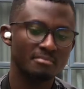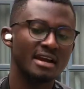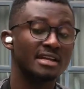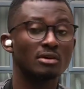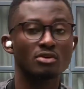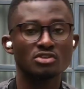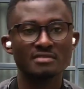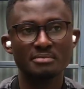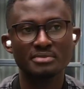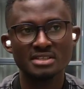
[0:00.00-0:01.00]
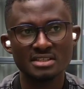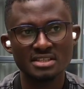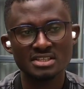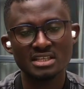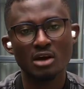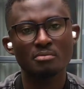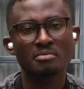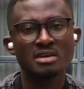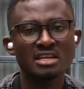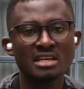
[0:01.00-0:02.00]
But in the course of the presentation, I'll be
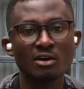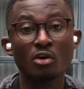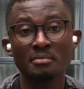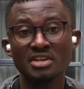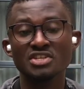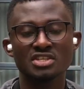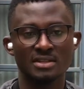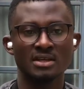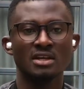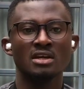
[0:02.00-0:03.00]
making a combination.